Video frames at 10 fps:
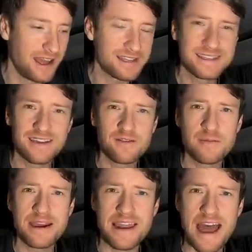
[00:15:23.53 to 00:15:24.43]
it's
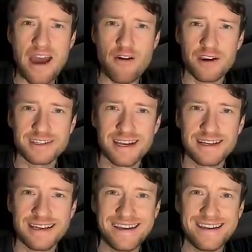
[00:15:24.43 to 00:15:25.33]
given me an error
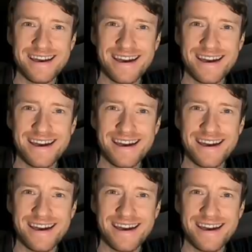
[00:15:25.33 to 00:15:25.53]
saying E